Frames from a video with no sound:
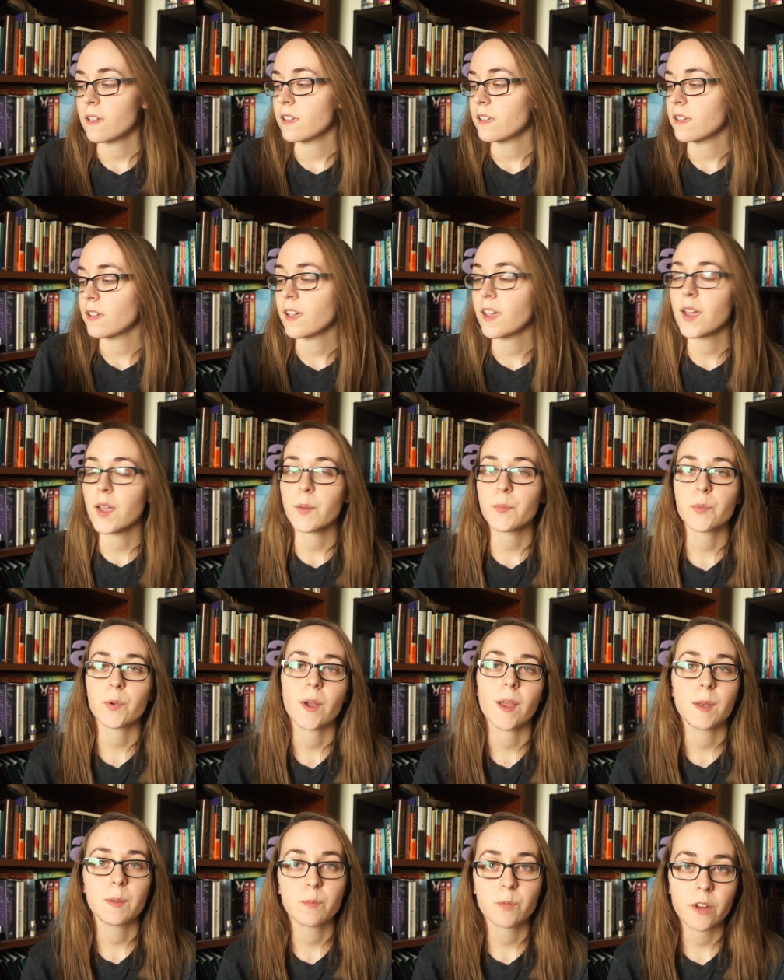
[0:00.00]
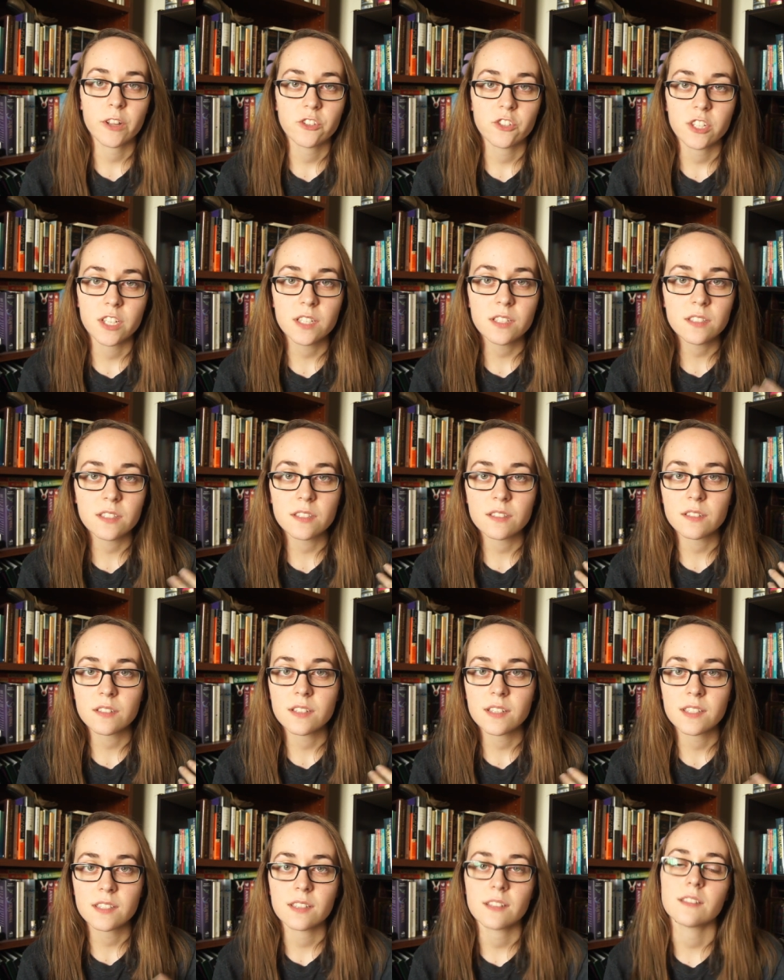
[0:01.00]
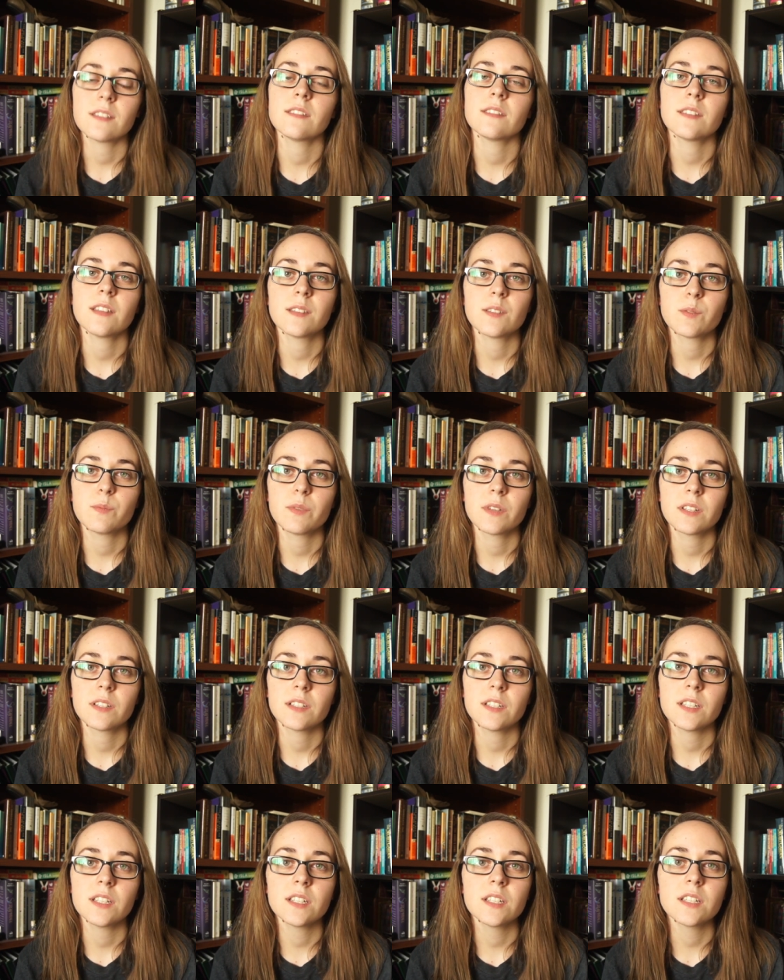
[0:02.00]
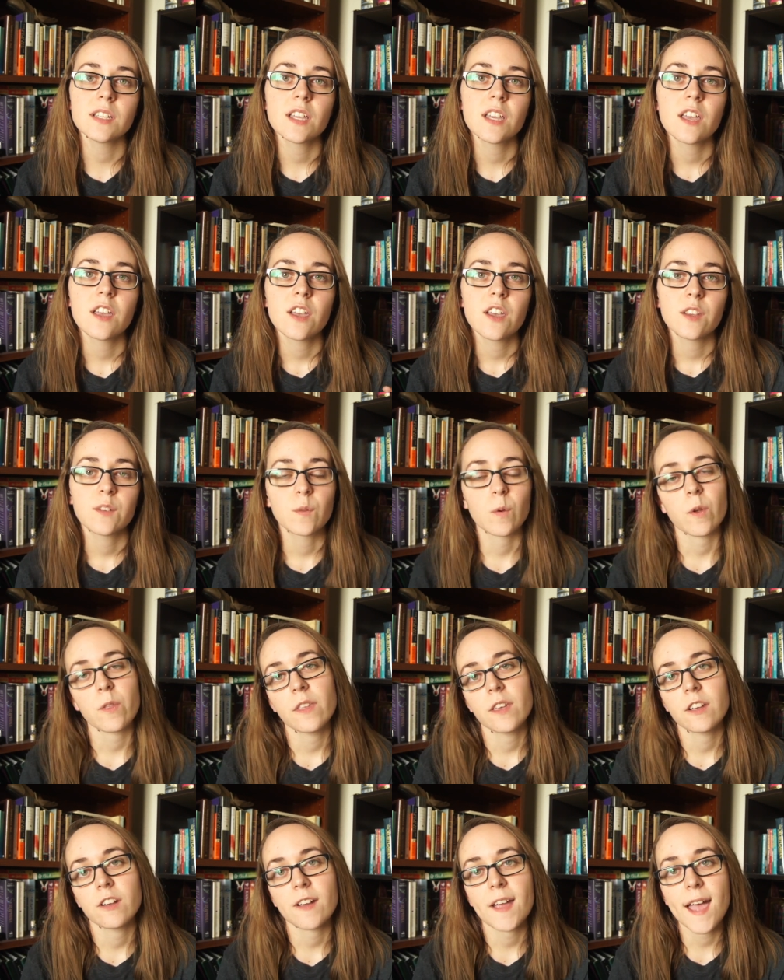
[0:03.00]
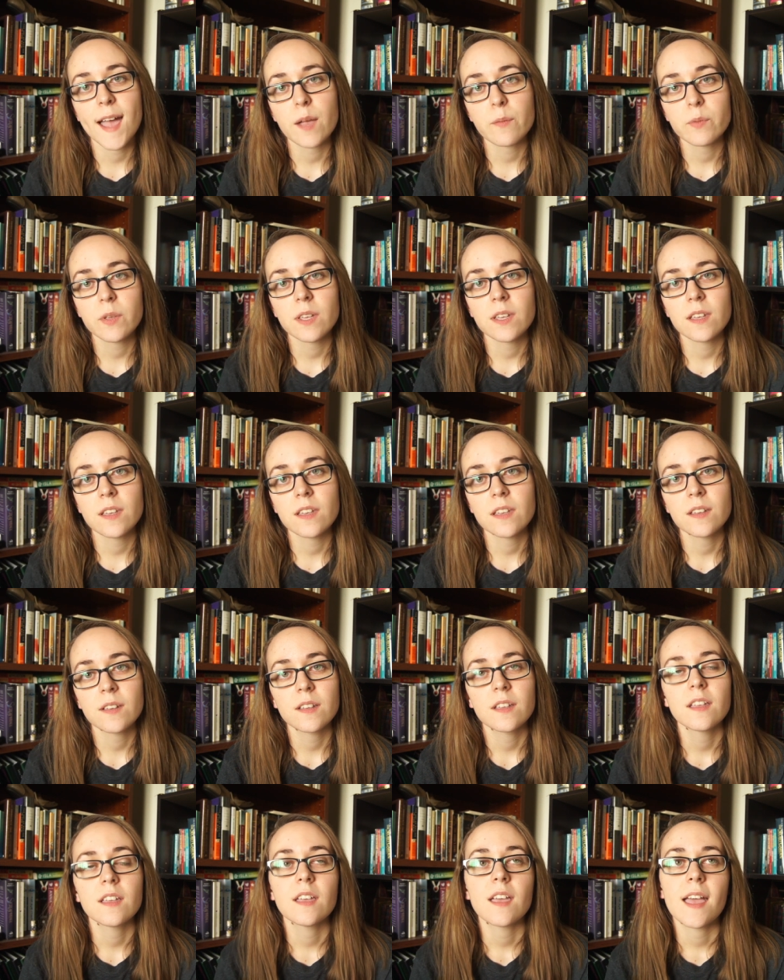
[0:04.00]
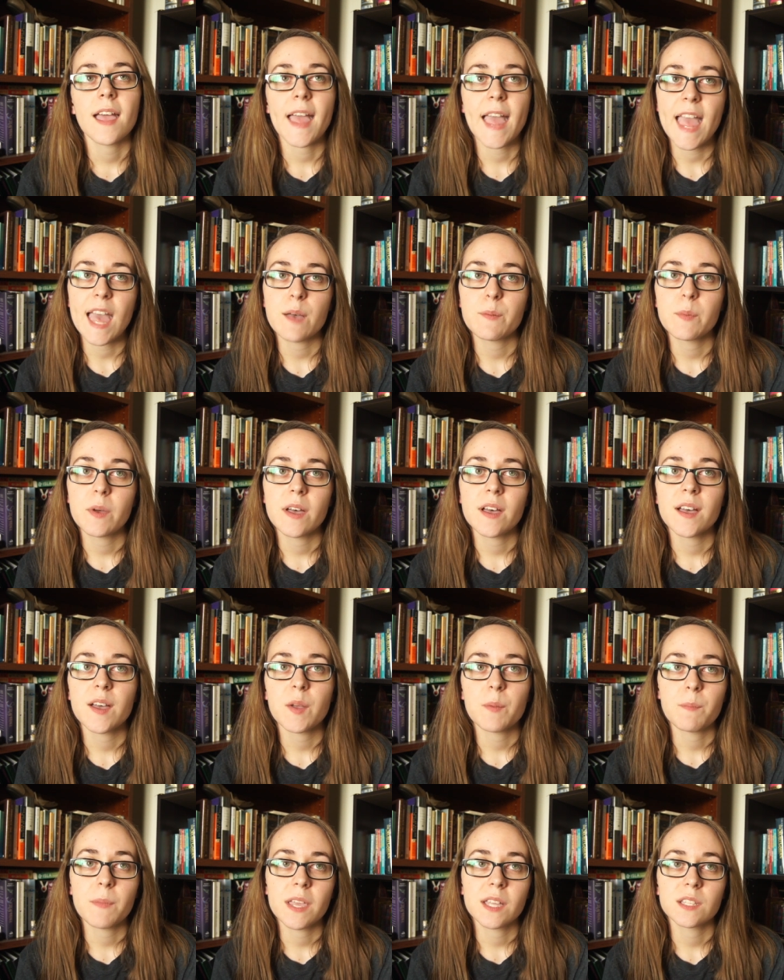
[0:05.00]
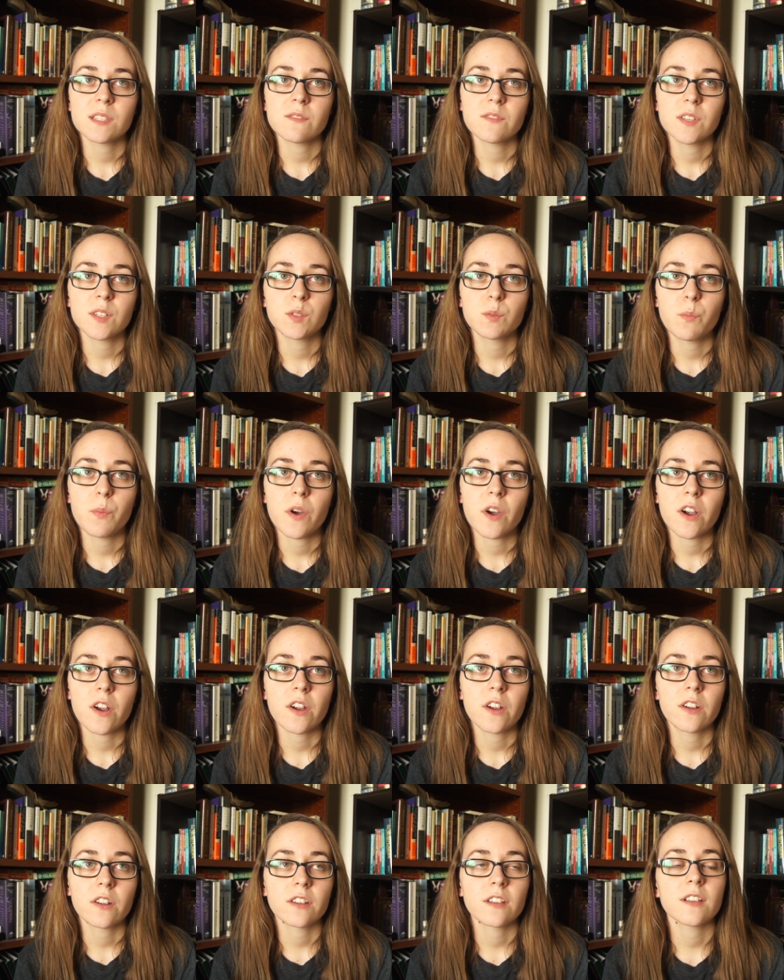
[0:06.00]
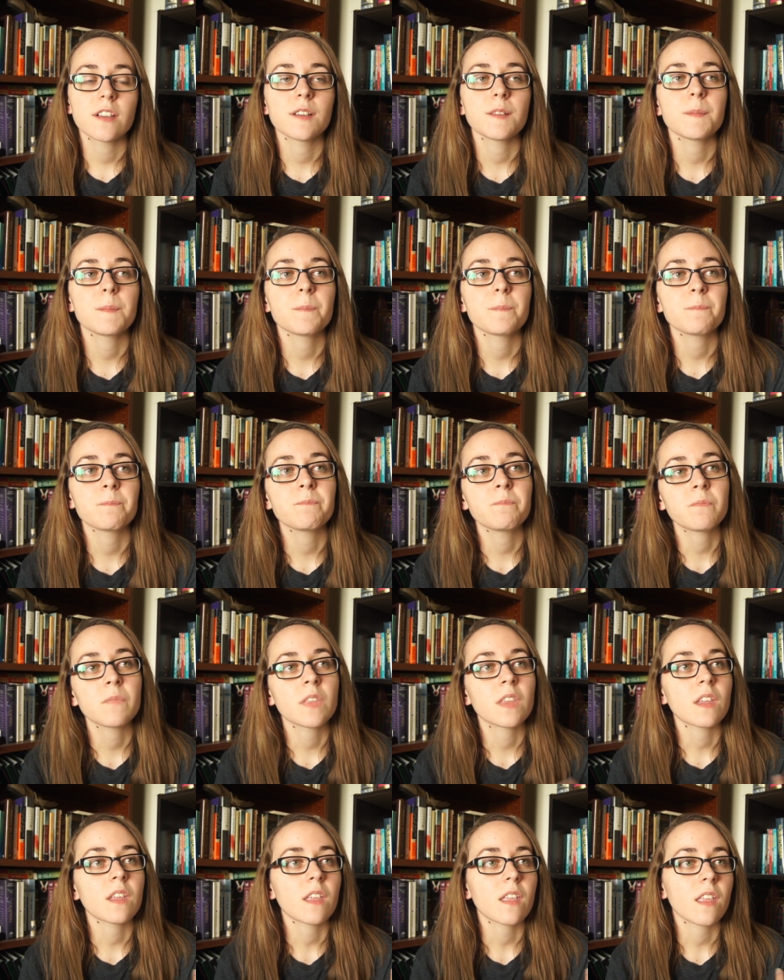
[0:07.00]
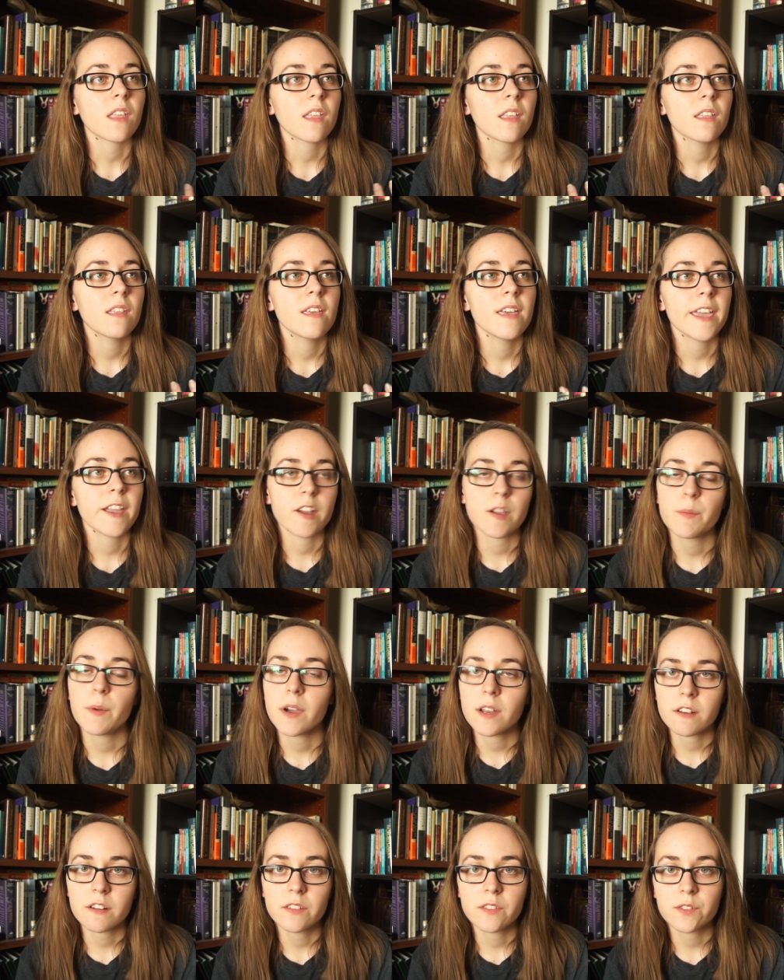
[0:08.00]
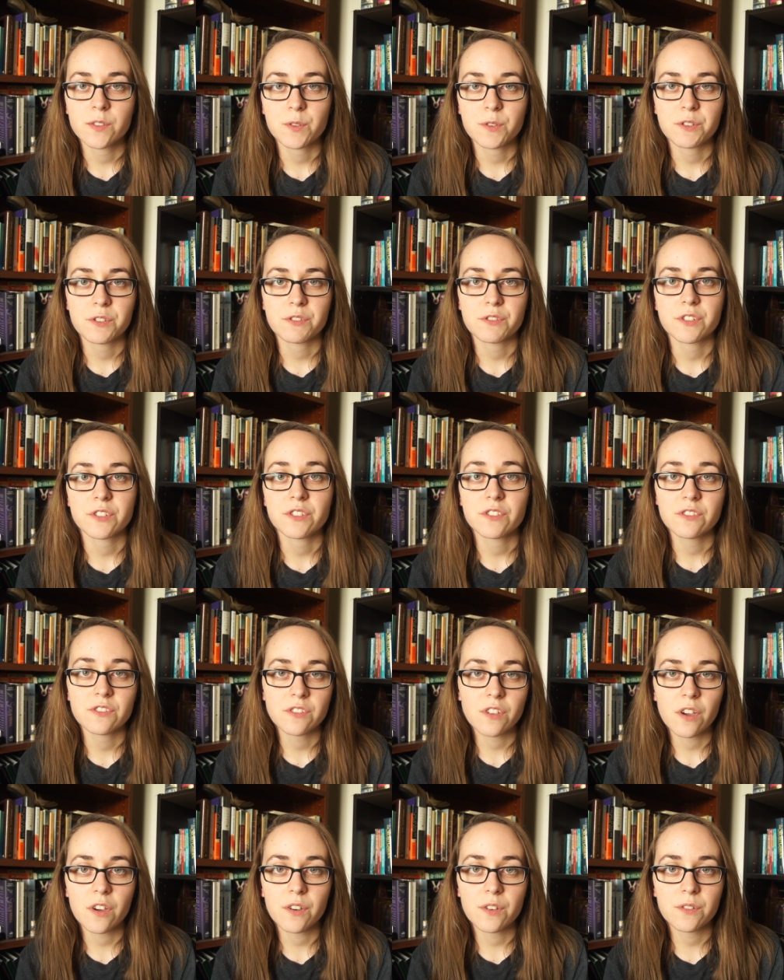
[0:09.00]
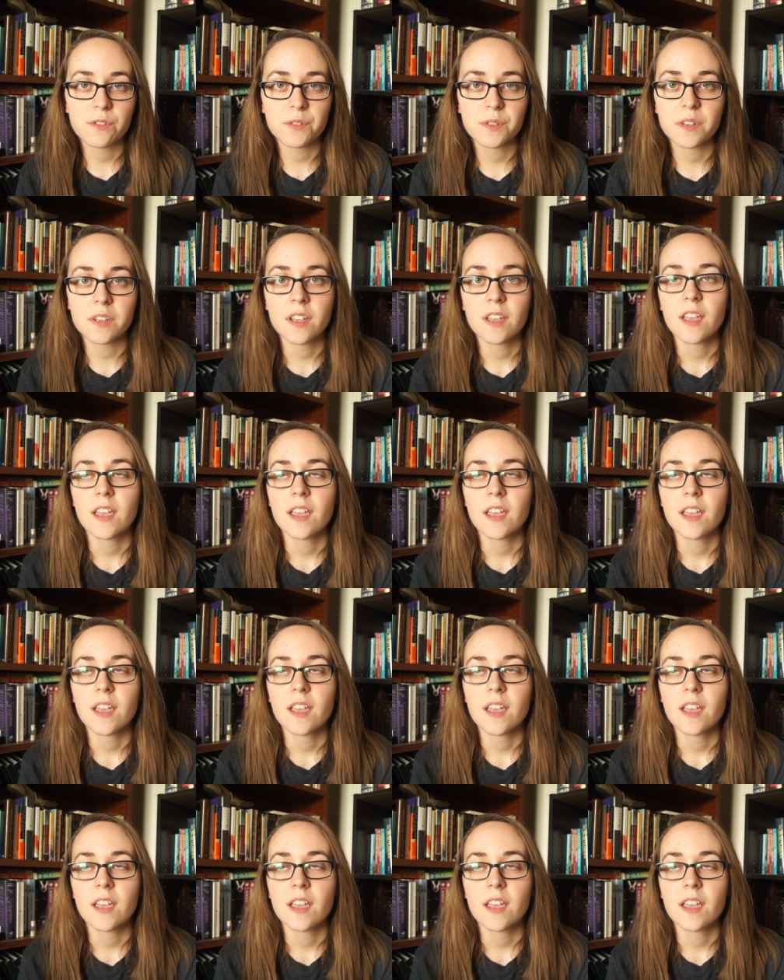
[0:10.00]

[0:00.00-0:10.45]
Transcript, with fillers: uh, Pride and Prejudice, Sense and Sensibility, Northanger Abbey, Emma, Mansfield Park, Harry Potter and the Sorcerer's Stone,